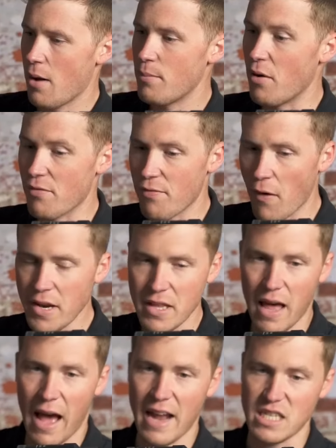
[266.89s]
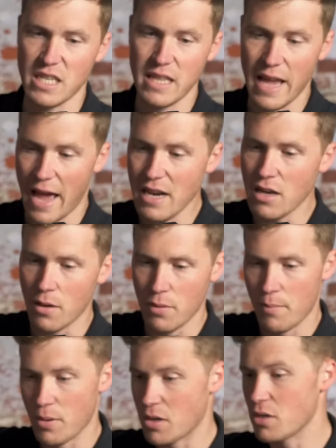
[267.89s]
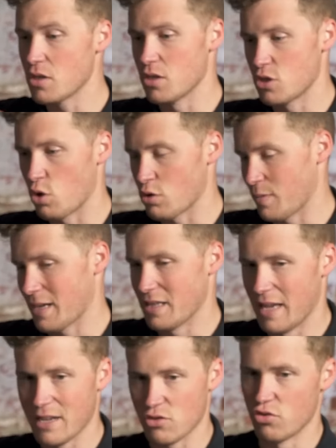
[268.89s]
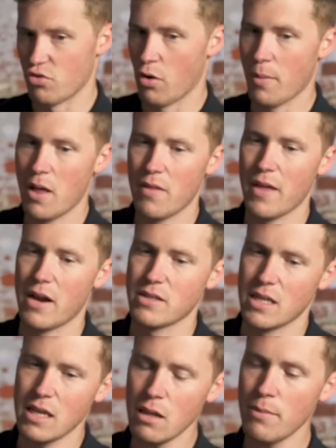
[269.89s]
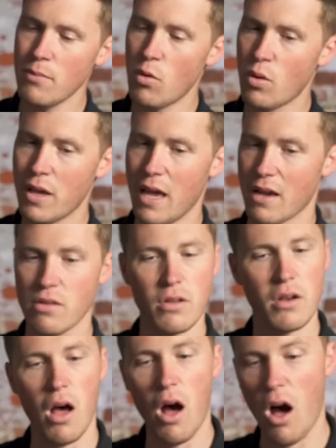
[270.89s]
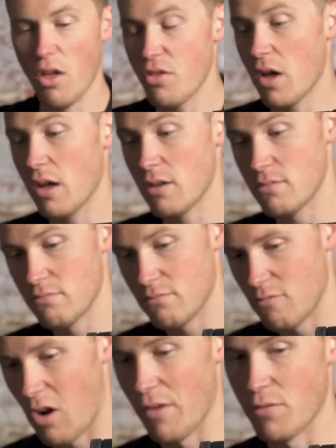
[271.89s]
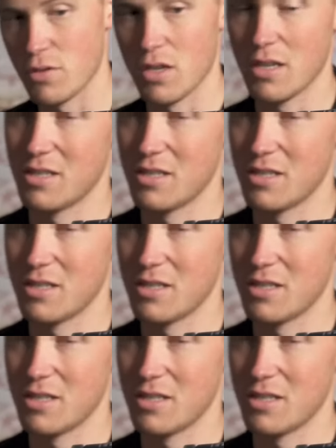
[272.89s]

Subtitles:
But finding that actually they end up, because of the stock spec and the extra drop, there is a little bit more kick than other rifles that are